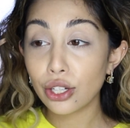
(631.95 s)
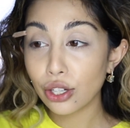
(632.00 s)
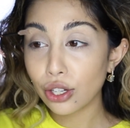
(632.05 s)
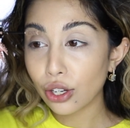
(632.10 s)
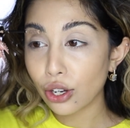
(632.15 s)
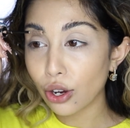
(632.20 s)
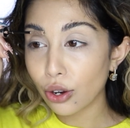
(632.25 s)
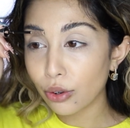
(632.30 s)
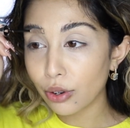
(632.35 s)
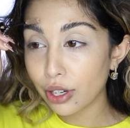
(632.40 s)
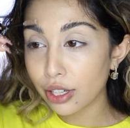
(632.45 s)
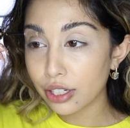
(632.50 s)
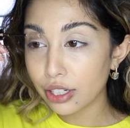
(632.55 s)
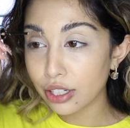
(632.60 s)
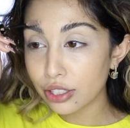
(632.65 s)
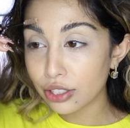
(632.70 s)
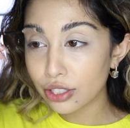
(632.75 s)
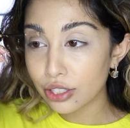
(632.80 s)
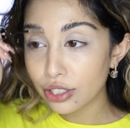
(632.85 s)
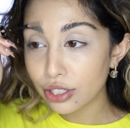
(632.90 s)
go in
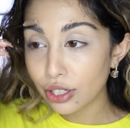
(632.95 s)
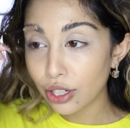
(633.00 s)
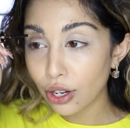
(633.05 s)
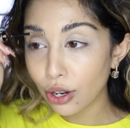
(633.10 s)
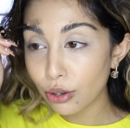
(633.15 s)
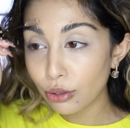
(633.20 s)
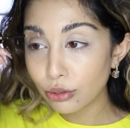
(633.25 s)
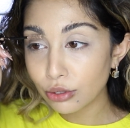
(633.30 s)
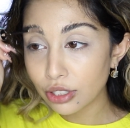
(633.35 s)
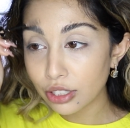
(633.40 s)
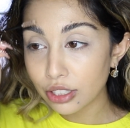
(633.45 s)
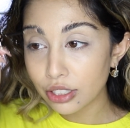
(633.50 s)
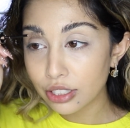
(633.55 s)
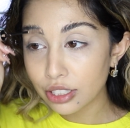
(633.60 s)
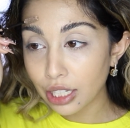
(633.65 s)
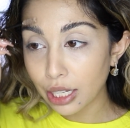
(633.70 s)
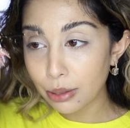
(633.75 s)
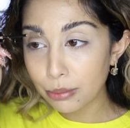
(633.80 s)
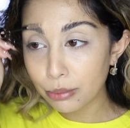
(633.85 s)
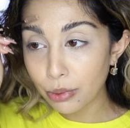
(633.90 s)
and just coat,
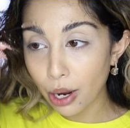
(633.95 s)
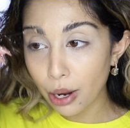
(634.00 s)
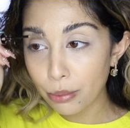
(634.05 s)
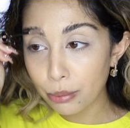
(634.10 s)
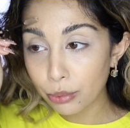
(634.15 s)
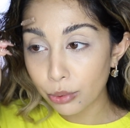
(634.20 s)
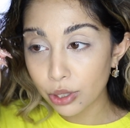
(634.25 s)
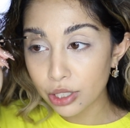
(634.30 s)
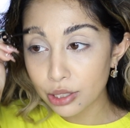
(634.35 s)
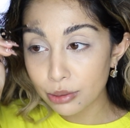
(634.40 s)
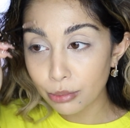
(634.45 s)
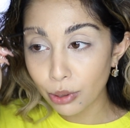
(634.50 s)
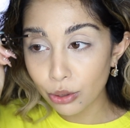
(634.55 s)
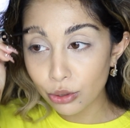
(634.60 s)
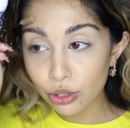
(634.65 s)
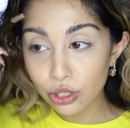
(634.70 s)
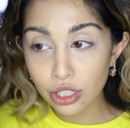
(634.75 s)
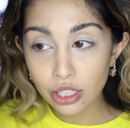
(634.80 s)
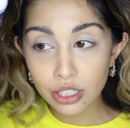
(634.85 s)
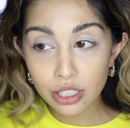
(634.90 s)
same upwards
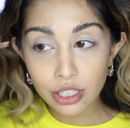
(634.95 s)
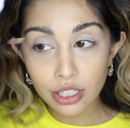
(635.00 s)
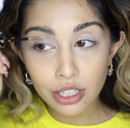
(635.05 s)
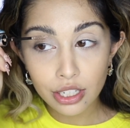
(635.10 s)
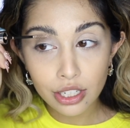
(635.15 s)
motion